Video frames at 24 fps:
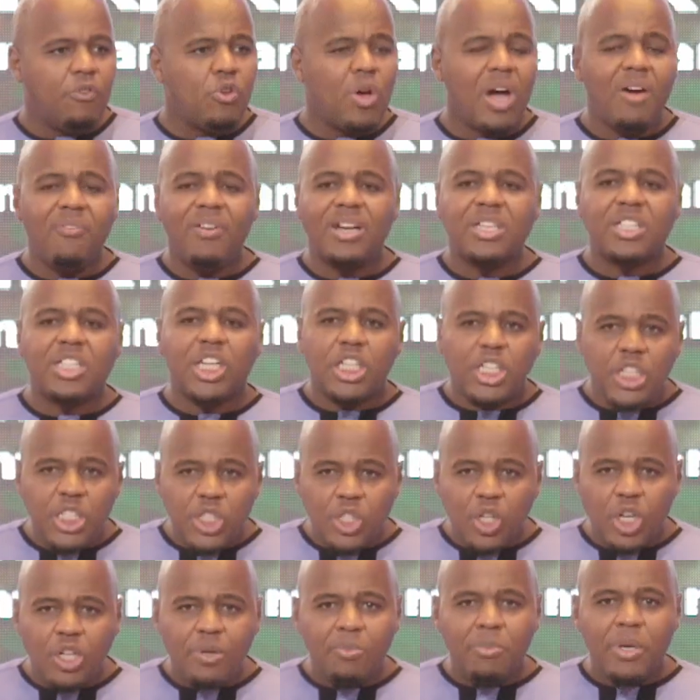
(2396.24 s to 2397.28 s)
have a
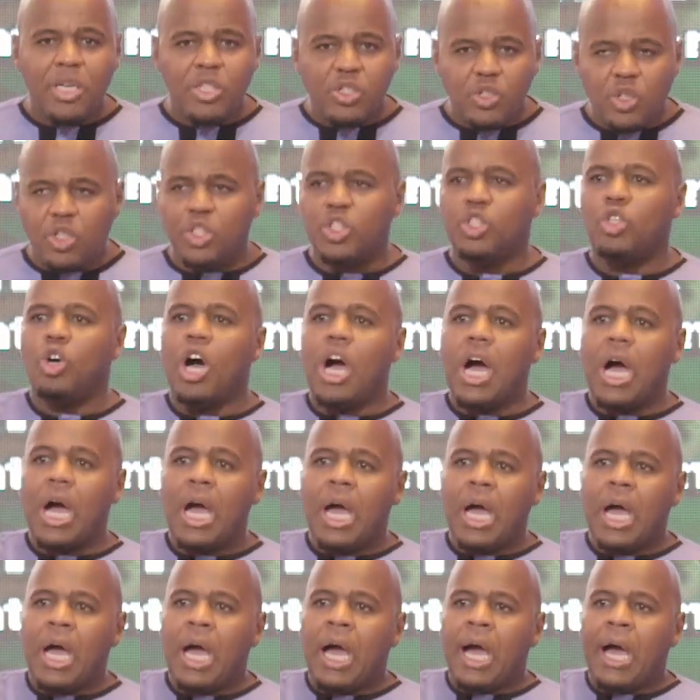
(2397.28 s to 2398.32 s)
tradition based on your
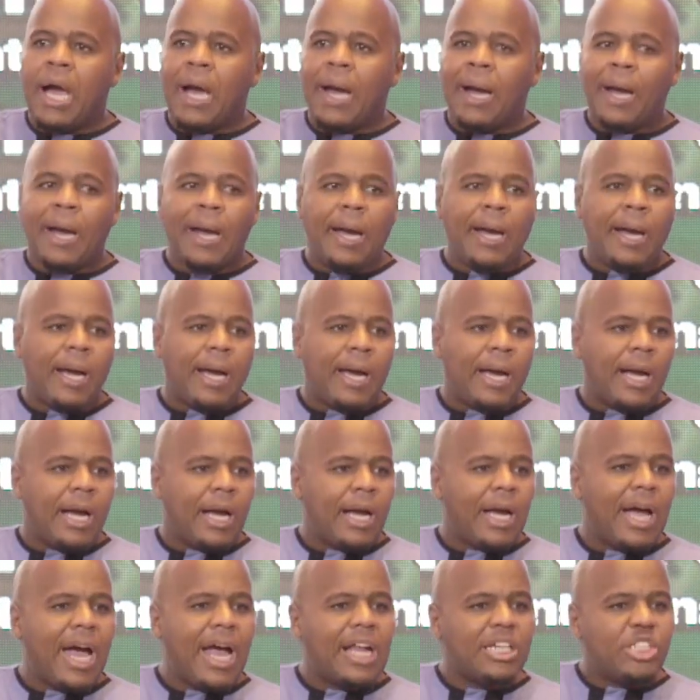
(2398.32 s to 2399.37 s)

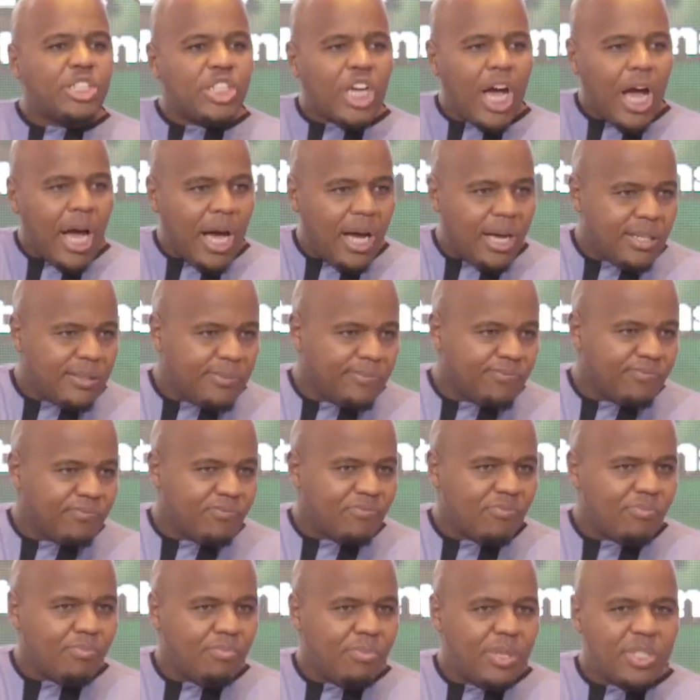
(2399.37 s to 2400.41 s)
culture,
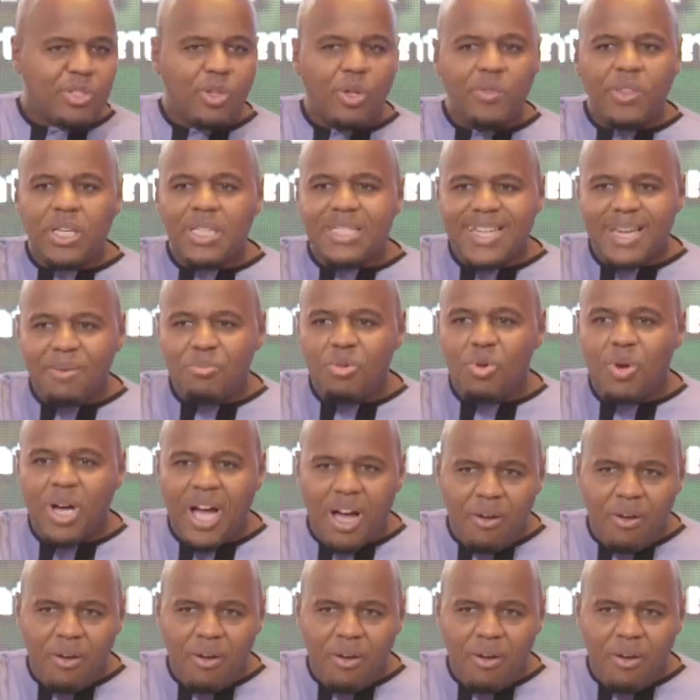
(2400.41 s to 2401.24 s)
based on the tribe you come